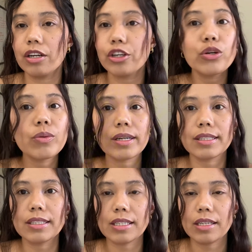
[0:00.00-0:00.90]

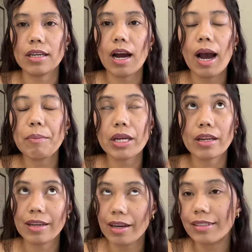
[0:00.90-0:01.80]
USD. I mean
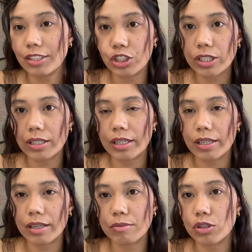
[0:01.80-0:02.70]
SGD.
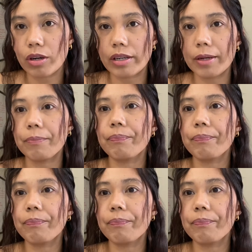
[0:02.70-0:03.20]
I'm sorry.